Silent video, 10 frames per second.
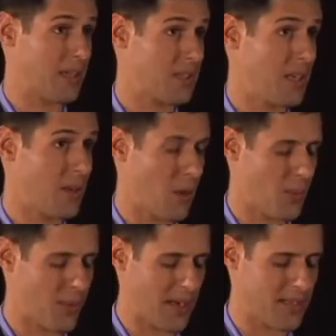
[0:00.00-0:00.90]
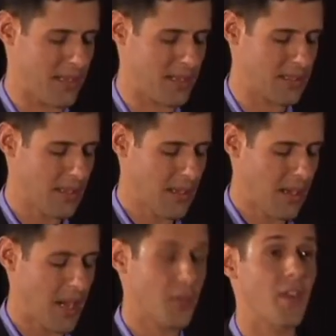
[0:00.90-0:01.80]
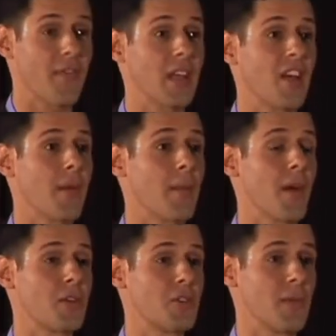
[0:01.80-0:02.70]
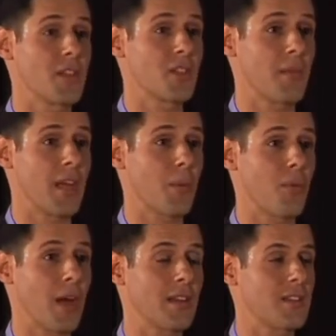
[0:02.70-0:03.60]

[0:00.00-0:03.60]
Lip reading: that's key to the whole process. I thought if I loved my mother too much, I'd make her pregnant.